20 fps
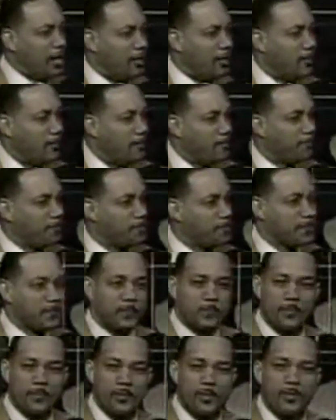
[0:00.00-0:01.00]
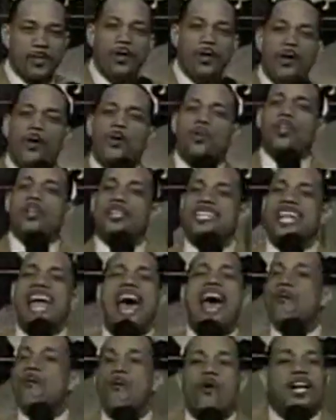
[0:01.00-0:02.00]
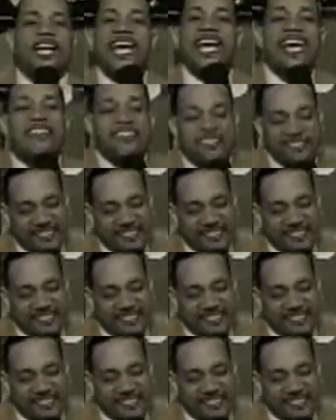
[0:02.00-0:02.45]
you? Not what he